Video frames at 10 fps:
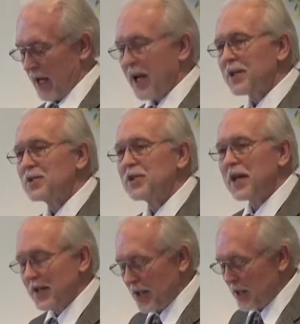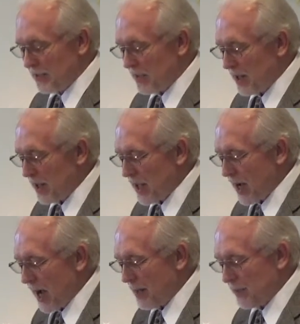Instead of
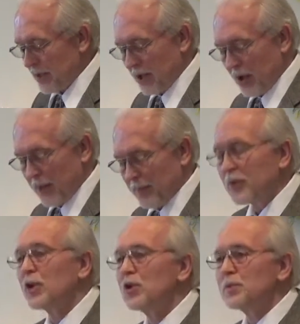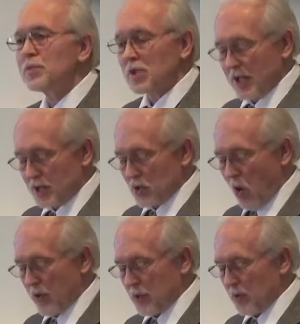hopping on our brooms and
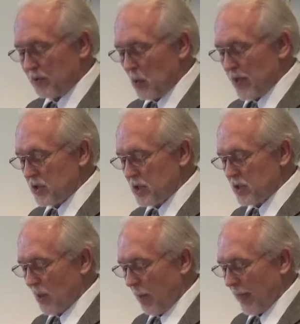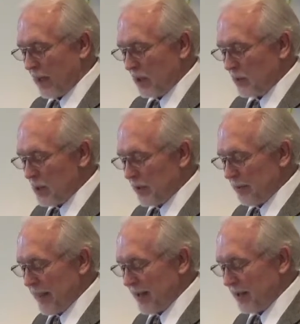soaring with the witches, we
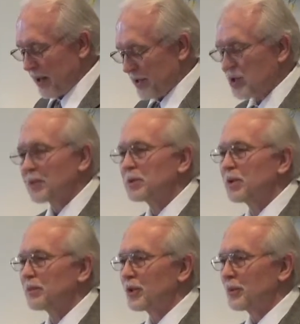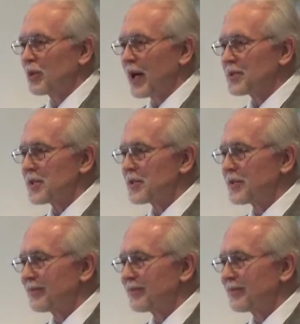remain in our acceptable broom closets.